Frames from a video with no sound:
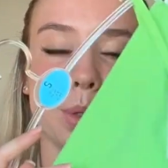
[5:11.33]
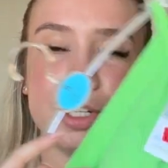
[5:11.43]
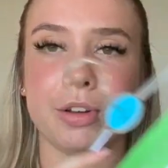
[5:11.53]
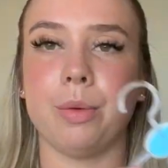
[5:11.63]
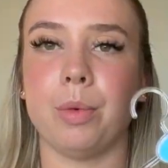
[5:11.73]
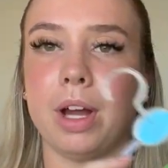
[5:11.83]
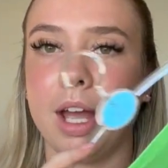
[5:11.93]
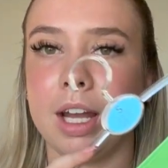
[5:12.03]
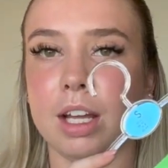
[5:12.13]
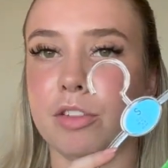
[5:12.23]
I don't wear
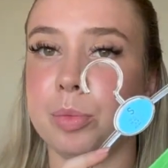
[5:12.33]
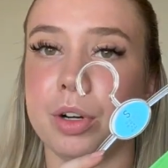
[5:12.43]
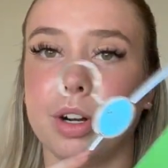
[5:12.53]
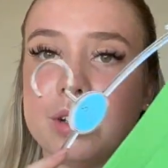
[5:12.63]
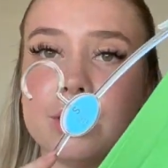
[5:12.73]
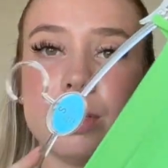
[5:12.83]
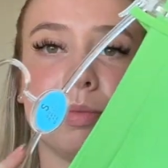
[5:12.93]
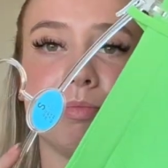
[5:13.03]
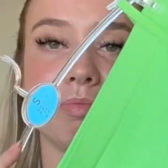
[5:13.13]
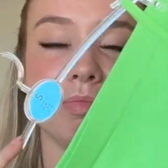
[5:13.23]
any other bras
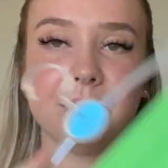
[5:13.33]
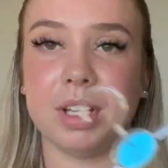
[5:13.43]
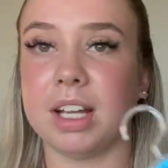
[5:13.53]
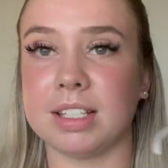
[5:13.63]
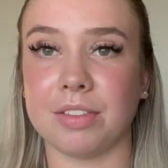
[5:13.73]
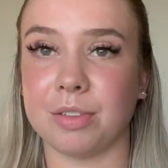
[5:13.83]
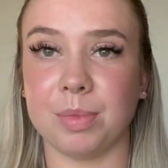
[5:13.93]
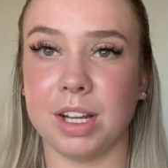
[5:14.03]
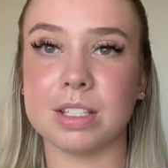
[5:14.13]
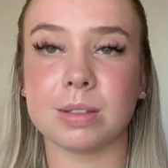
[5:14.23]
except from
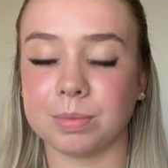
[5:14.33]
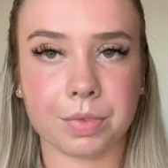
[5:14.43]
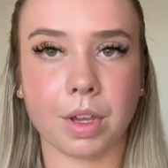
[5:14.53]
these.